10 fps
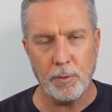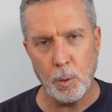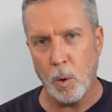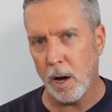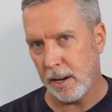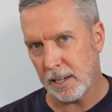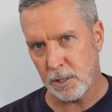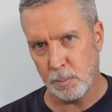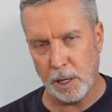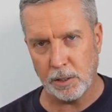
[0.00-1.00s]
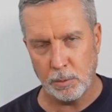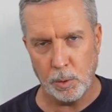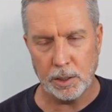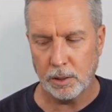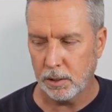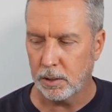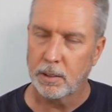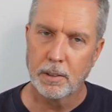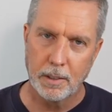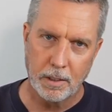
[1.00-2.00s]
If you want extra bells and
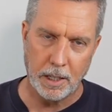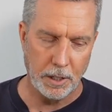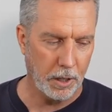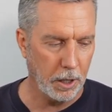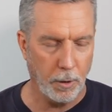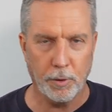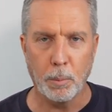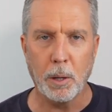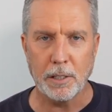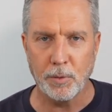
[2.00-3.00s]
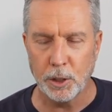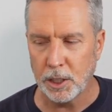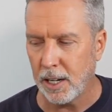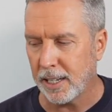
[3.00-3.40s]
whistles, then you can go for the Plus version.